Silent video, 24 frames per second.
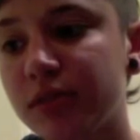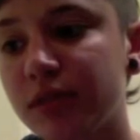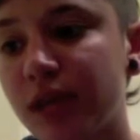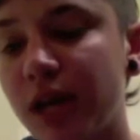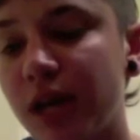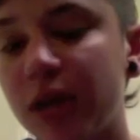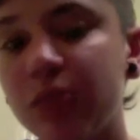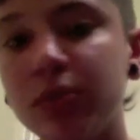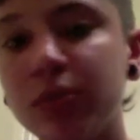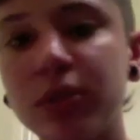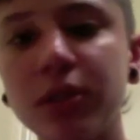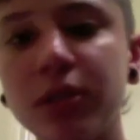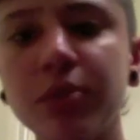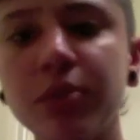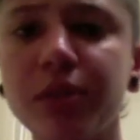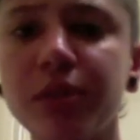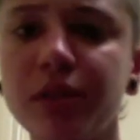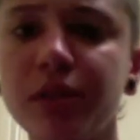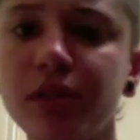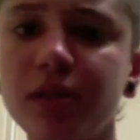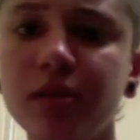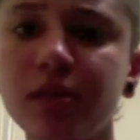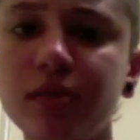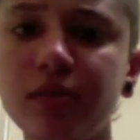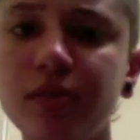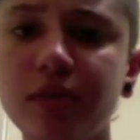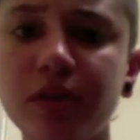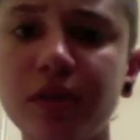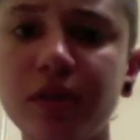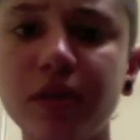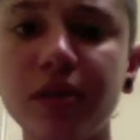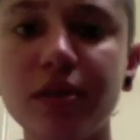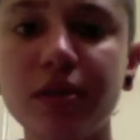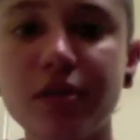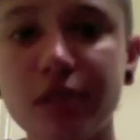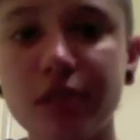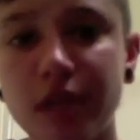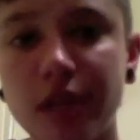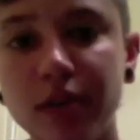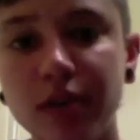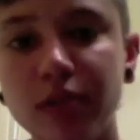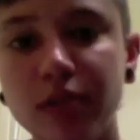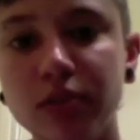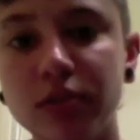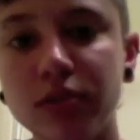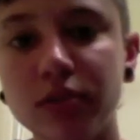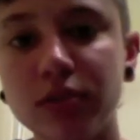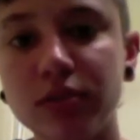I really believe in the
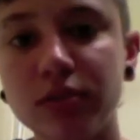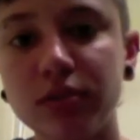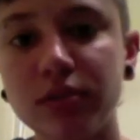cycle.